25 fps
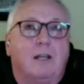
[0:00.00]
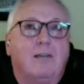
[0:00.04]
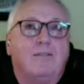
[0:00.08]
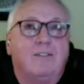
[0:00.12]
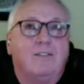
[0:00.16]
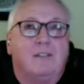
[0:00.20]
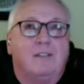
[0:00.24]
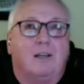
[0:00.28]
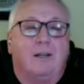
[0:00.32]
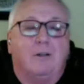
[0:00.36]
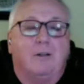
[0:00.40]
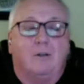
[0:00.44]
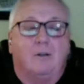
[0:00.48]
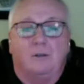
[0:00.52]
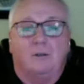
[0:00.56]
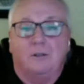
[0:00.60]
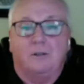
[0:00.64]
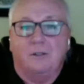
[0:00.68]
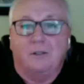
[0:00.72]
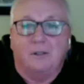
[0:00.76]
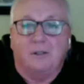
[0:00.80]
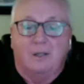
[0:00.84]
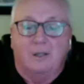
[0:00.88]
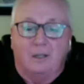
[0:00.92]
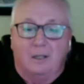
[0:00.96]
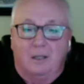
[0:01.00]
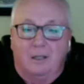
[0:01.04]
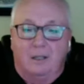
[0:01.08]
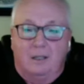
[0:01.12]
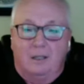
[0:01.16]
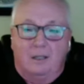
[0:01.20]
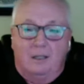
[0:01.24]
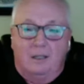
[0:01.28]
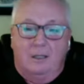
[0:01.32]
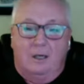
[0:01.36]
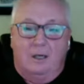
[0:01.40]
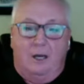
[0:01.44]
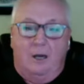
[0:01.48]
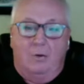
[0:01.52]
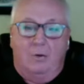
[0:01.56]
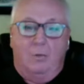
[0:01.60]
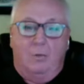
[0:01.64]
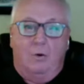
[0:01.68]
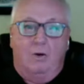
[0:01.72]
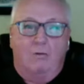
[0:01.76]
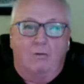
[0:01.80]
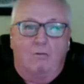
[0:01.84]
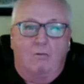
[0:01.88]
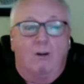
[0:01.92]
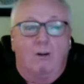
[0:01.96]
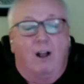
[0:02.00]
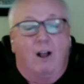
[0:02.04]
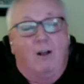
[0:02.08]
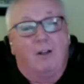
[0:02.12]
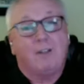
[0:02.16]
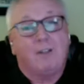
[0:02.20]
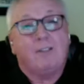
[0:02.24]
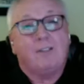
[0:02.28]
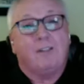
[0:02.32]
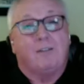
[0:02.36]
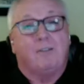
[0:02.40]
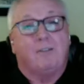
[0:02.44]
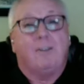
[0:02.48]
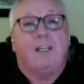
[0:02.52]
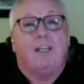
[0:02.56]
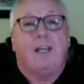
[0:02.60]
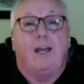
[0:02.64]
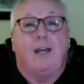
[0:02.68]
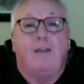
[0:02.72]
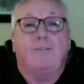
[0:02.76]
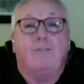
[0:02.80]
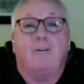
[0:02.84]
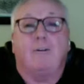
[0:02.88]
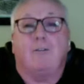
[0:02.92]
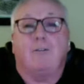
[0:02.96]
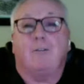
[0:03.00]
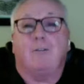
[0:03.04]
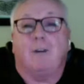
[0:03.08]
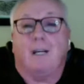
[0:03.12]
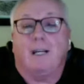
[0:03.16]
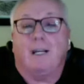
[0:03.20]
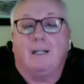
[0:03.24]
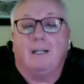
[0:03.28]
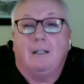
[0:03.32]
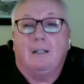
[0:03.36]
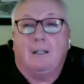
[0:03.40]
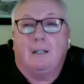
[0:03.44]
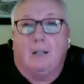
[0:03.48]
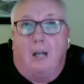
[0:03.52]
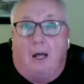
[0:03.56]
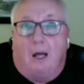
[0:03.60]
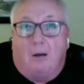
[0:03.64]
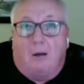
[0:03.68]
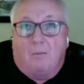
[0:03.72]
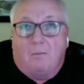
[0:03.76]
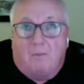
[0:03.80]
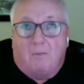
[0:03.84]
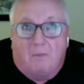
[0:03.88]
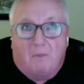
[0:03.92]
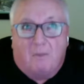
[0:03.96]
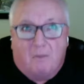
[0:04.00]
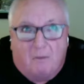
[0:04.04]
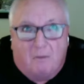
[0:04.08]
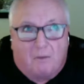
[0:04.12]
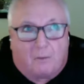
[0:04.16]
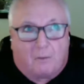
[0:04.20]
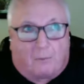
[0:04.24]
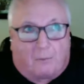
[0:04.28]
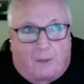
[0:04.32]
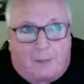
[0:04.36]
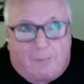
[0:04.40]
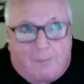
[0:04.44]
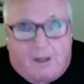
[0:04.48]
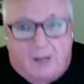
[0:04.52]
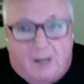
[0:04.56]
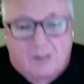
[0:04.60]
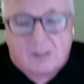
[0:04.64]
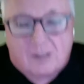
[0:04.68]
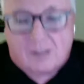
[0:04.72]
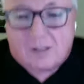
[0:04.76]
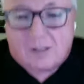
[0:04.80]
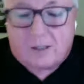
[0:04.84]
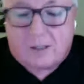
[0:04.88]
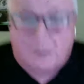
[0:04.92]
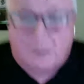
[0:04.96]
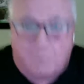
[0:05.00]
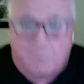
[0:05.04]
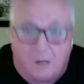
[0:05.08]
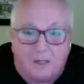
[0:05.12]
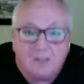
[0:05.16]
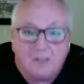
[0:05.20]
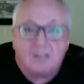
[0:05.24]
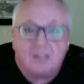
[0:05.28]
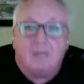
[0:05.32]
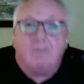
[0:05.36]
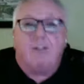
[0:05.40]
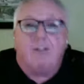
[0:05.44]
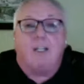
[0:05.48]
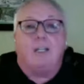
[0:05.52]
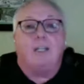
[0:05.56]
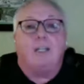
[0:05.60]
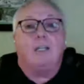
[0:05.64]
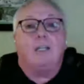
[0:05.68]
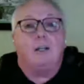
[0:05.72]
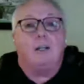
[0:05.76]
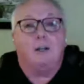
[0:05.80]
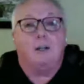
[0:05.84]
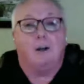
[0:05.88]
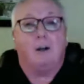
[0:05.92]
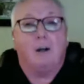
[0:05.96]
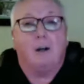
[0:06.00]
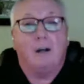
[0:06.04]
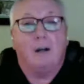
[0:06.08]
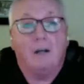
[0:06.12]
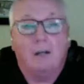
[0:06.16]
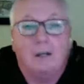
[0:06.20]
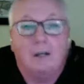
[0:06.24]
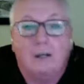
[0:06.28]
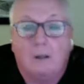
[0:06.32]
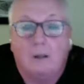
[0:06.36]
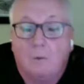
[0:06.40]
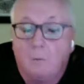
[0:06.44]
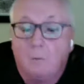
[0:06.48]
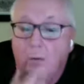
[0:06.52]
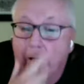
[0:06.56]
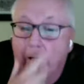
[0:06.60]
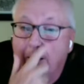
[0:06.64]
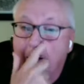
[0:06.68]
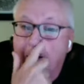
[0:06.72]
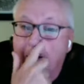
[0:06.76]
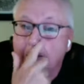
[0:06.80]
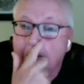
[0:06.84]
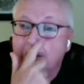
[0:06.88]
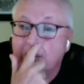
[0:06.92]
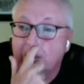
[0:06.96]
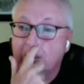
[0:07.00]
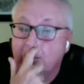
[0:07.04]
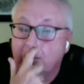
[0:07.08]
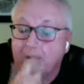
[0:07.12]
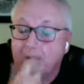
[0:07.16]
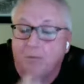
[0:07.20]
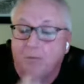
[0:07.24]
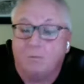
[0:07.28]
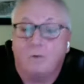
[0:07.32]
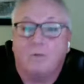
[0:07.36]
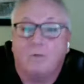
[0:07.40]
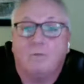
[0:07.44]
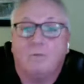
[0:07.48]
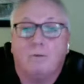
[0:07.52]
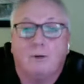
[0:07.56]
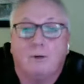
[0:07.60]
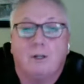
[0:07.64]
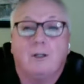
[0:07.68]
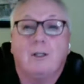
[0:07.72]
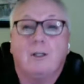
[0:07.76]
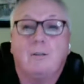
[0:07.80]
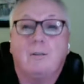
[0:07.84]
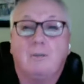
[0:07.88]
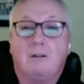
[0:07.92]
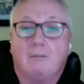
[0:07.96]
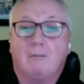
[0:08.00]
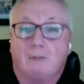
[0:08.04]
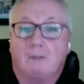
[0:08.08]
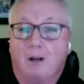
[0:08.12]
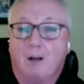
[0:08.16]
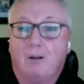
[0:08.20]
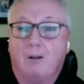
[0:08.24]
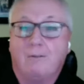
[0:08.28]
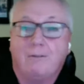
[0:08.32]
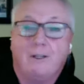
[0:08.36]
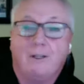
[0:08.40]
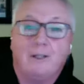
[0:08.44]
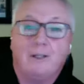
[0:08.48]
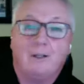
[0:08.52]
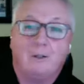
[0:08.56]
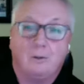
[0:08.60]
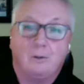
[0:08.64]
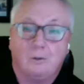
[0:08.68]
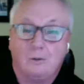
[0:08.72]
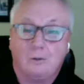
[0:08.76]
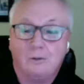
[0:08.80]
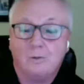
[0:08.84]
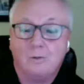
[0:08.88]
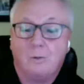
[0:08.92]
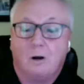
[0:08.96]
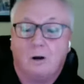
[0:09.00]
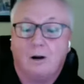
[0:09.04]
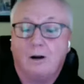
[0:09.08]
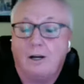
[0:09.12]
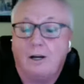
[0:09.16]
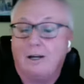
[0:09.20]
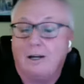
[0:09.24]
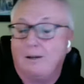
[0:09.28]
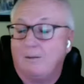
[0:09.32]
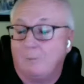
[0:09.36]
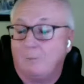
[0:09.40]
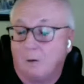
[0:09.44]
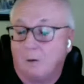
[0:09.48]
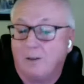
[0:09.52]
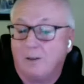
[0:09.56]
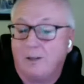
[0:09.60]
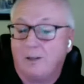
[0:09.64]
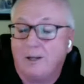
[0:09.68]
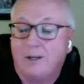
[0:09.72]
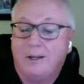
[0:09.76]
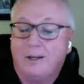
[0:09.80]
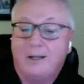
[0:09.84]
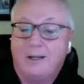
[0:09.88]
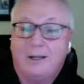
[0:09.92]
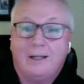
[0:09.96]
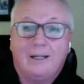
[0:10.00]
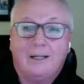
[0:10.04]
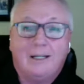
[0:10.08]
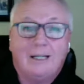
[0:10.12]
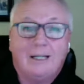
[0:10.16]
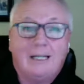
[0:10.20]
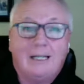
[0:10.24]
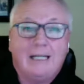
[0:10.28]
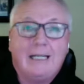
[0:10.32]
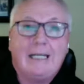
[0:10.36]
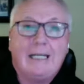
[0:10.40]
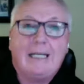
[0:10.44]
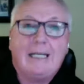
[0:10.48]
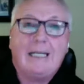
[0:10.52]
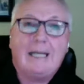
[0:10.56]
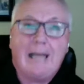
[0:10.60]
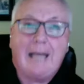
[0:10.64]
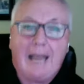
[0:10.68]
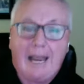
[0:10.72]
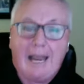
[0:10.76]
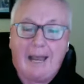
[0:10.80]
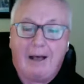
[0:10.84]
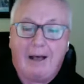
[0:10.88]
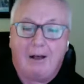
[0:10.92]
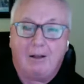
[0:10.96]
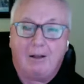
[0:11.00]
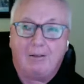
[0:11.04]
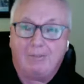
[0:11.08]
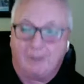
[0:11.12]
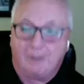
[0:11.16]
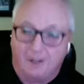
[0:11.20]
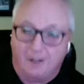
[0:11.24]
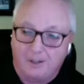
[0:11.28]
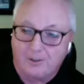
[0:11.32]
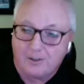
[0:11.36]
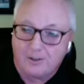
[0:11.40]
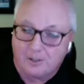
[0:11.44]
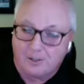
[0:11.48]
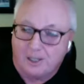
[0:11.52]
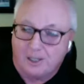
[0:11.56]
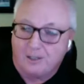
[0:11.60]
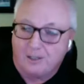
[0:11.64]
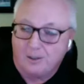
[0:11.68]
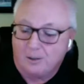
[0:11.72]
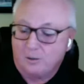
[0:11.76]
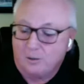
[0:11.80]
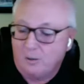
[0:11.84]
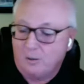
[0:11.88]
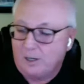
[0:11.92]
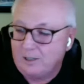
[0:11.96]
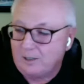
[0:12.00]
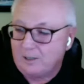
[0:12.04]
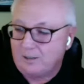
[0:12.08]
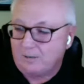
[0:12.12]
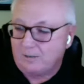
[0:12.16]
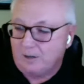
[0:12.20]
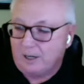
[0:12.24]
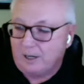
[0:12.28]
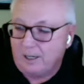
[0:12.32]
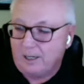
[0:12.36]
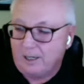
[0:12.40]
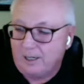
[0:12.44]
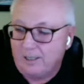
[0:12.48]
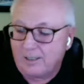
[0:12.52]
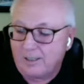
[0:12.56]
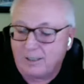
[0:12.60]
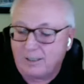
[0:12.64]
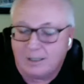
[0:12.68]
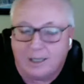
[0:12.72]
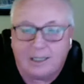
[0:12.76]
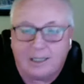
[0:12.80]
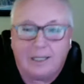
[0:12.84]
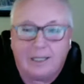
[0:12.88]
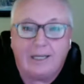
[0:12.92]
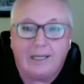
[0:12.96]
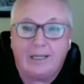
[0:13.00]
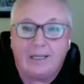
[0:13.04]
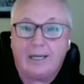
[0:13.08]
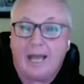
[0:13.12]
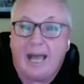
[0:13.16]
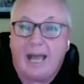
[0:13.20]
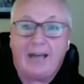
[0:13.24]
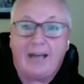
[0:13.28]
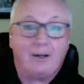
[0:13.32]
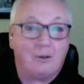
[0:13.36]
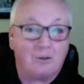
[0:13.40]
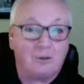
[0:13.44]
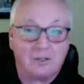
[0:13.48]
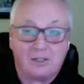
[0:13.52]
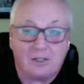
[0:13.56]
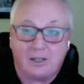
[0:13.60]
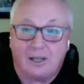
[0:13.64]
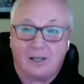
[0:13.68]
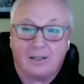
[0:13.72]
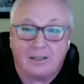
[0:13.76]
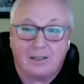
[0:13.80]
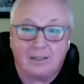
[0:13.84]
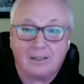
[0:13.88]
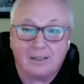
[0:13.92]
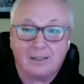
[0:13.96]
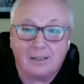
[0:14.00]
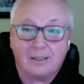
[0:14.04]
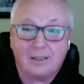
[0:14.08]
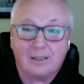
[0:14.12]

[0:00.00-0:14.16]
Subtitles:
life cycles were relatively evergreen, 3 months, 6 months, even a year, where something would really be relevant and newsworthy. Now, if I understand your question right, it's like in nanoseconds.